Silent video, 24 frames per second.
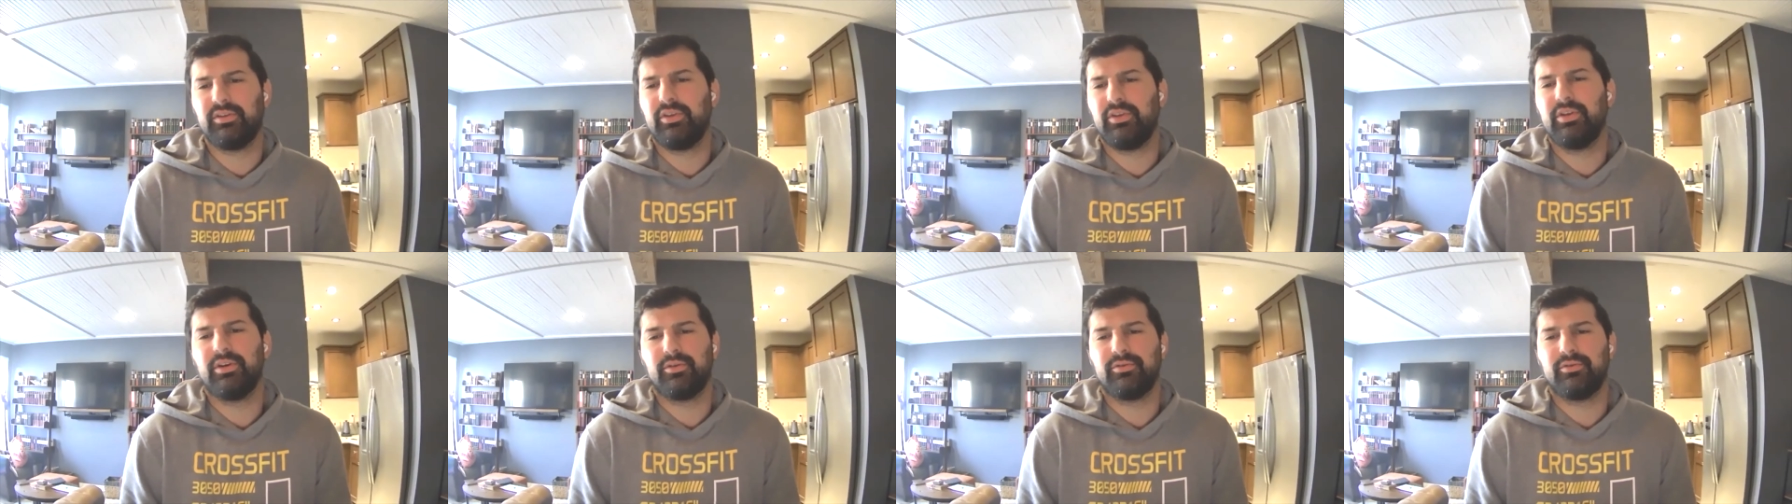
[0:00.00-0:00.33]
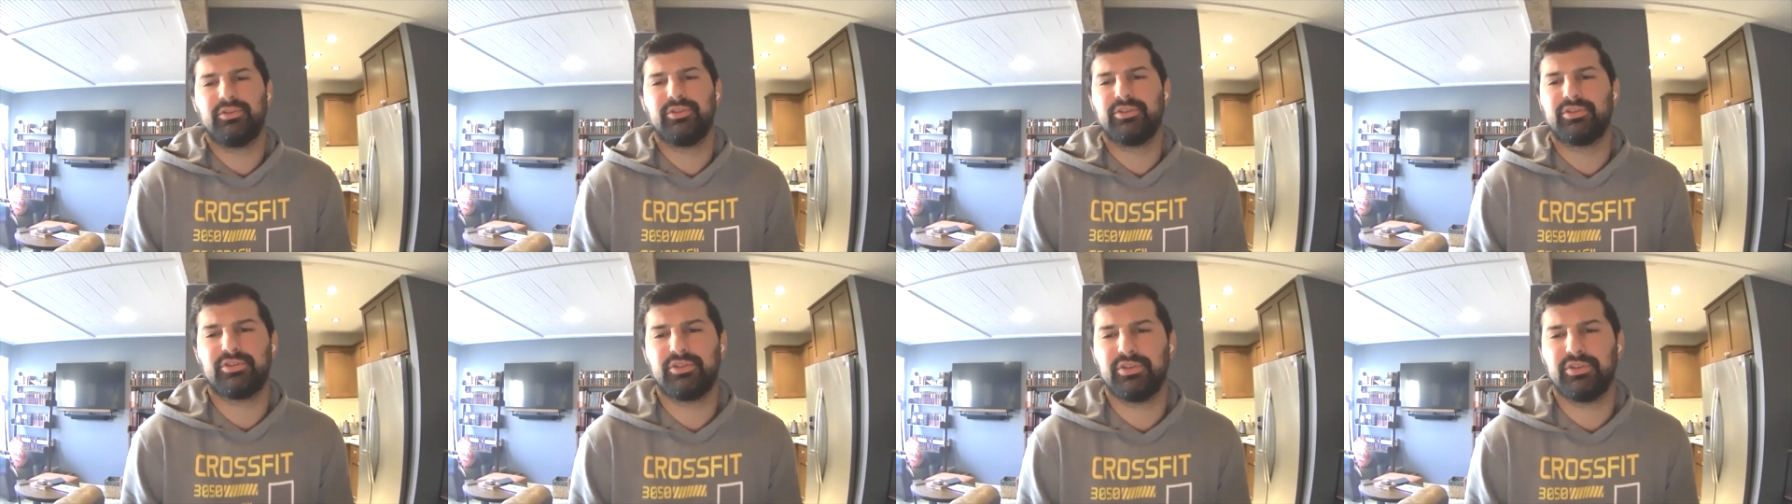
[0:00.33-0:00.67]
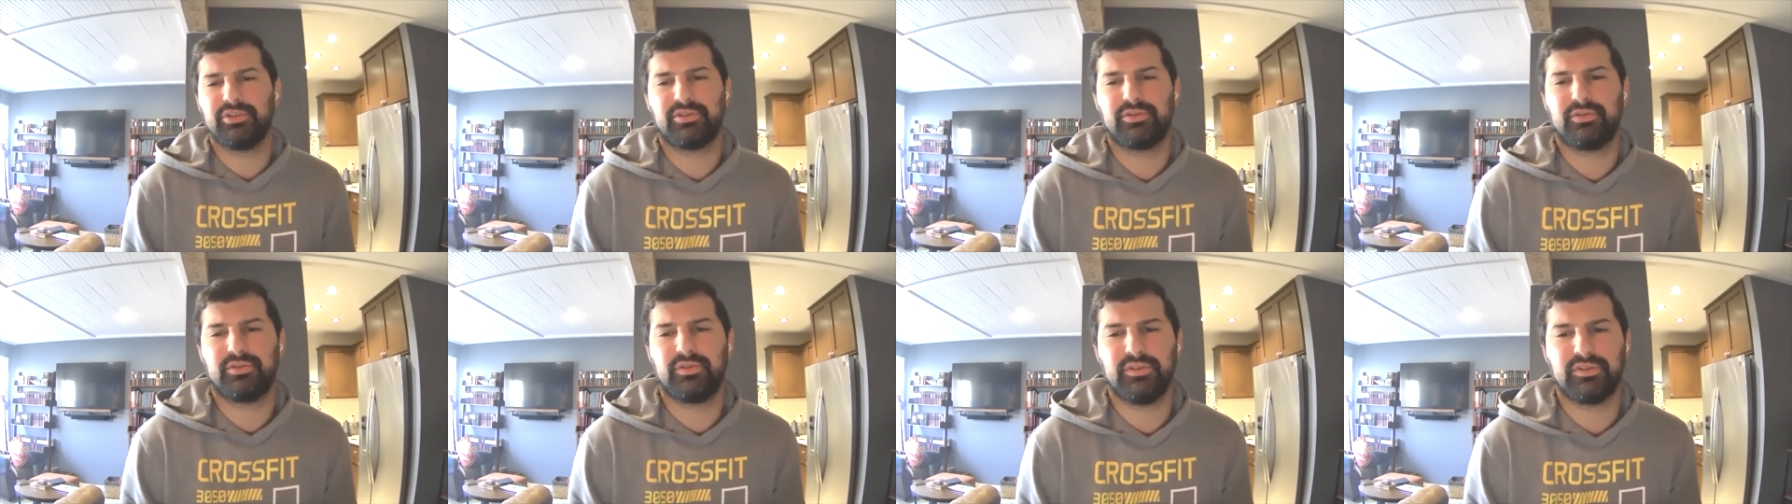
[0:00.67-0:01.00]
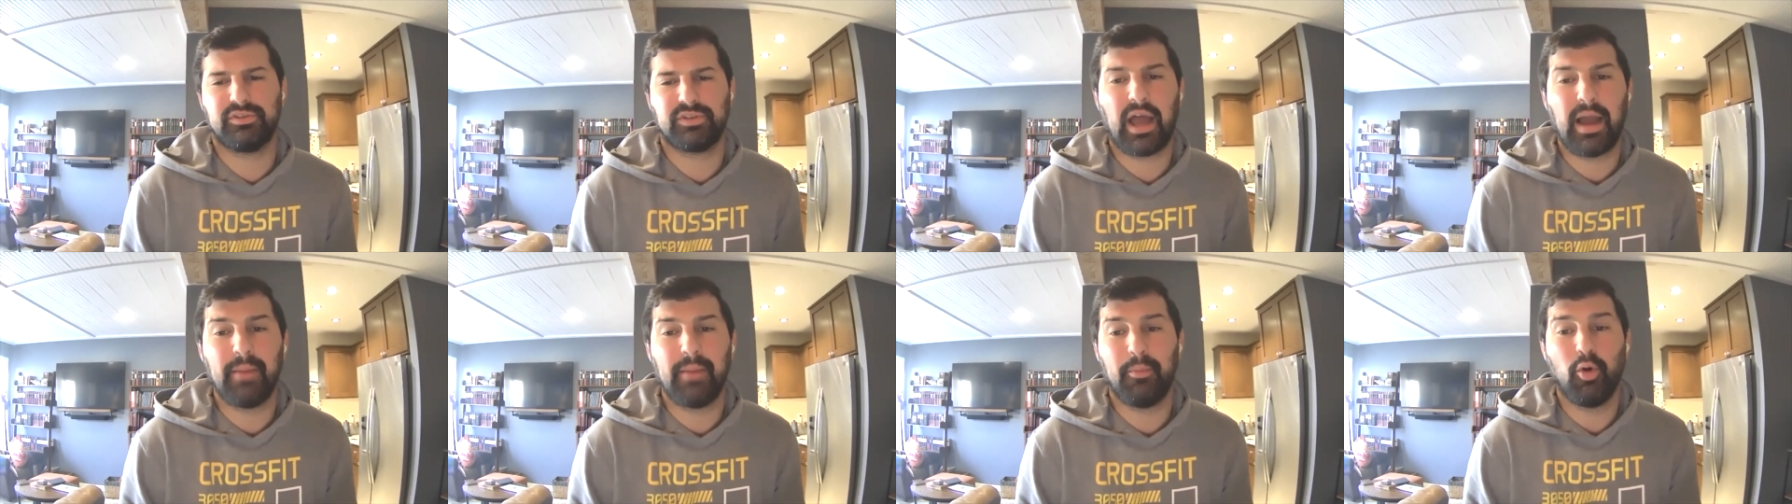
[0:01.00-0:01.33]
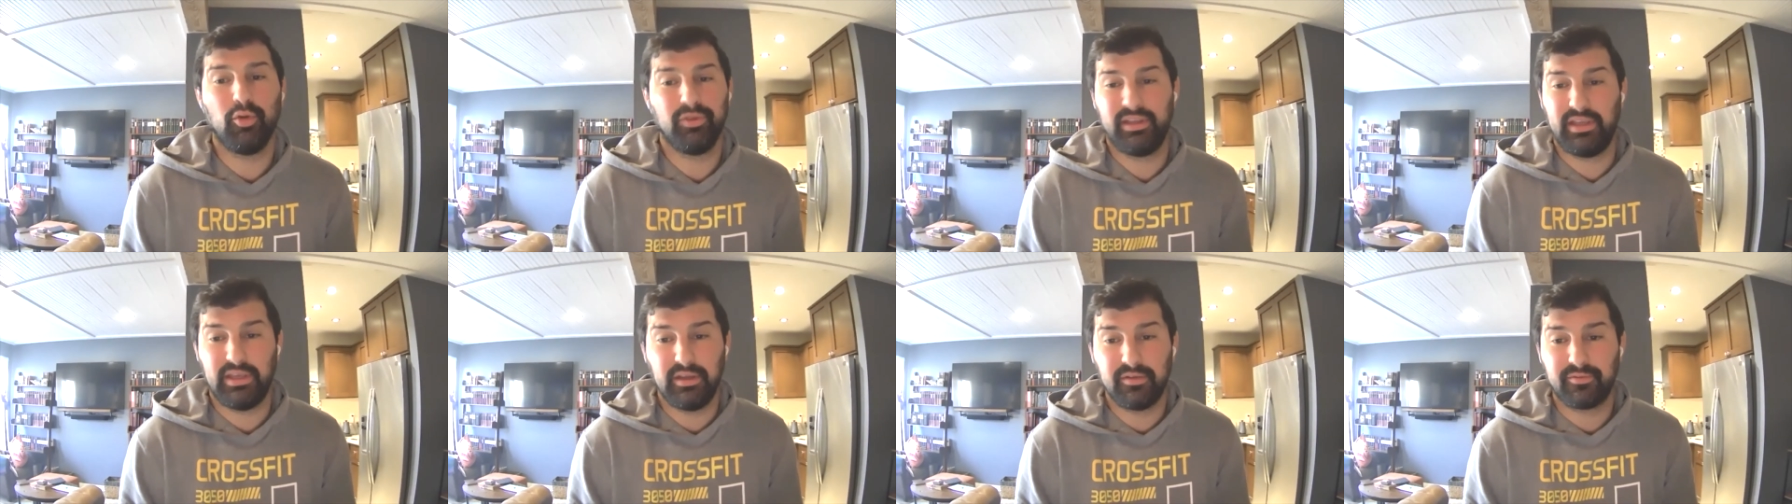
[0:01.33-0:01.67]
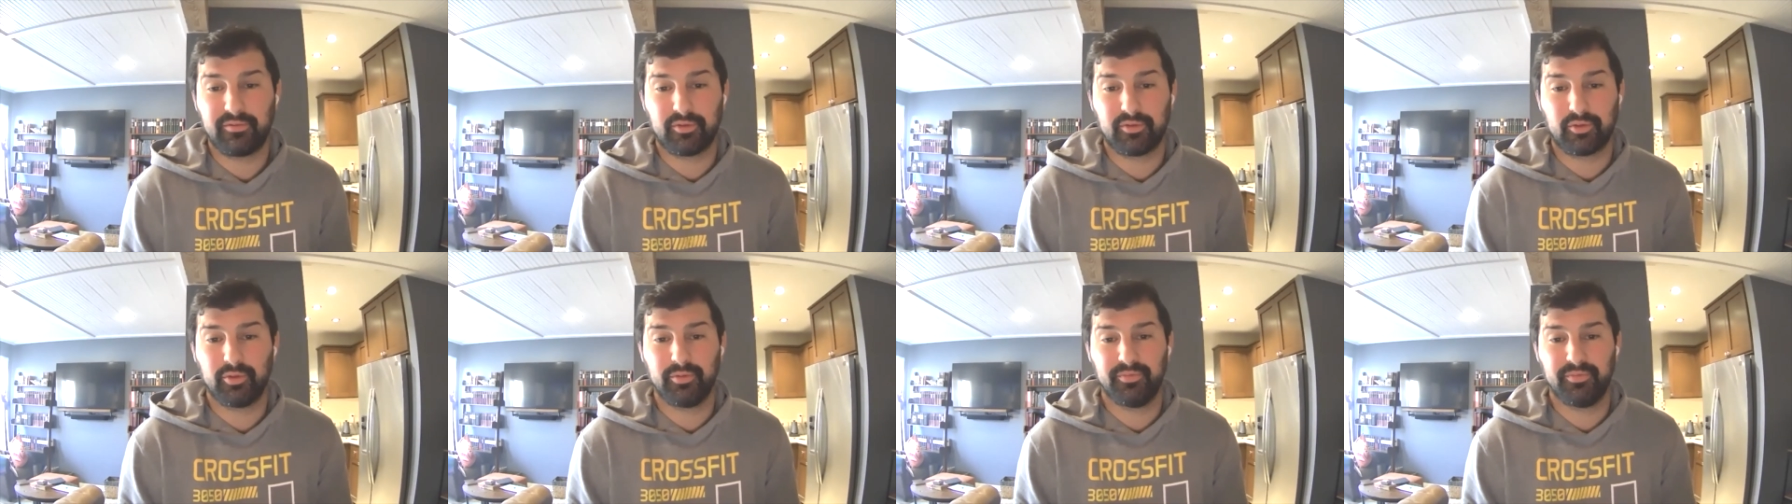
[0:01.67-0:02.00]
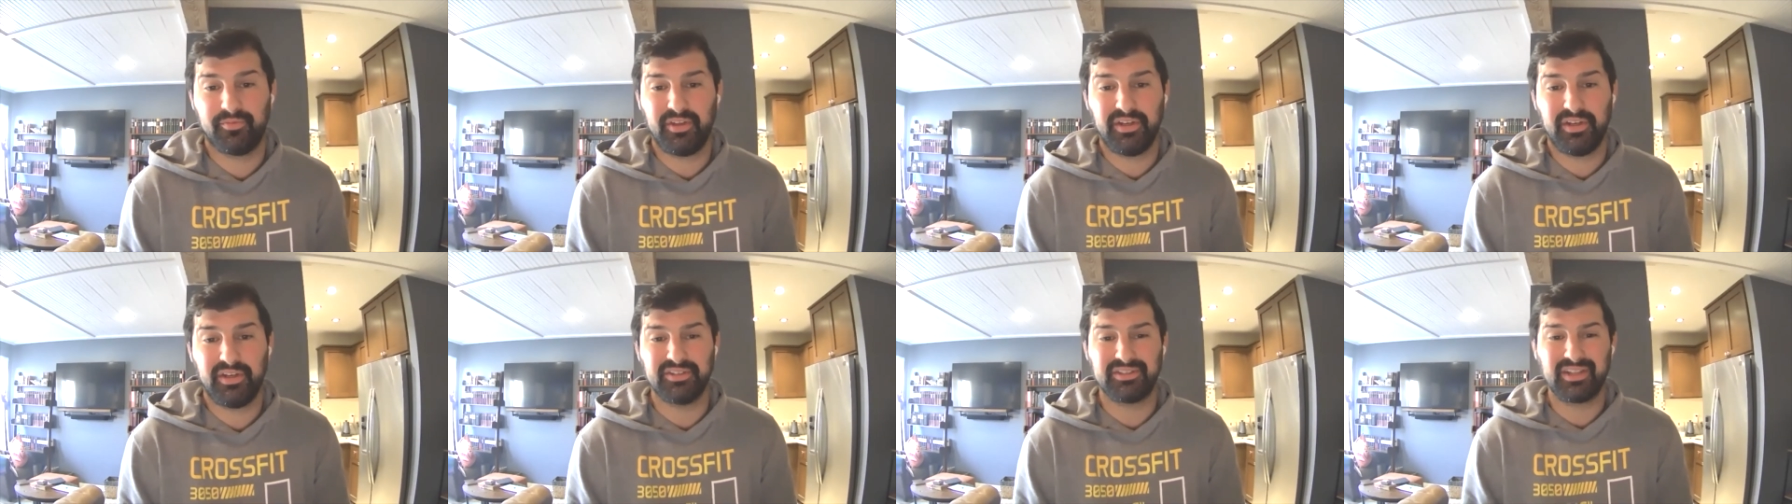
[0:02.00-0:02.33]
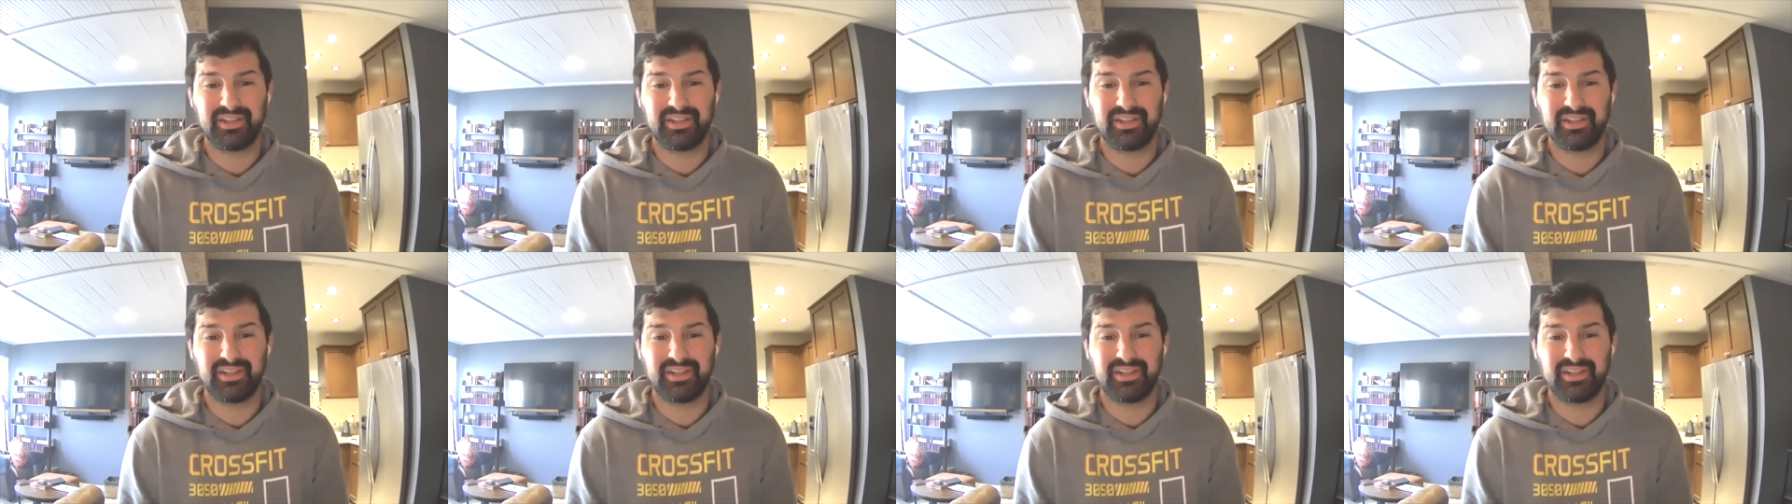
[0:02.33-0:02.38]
you know, just I'm only in for group fitness.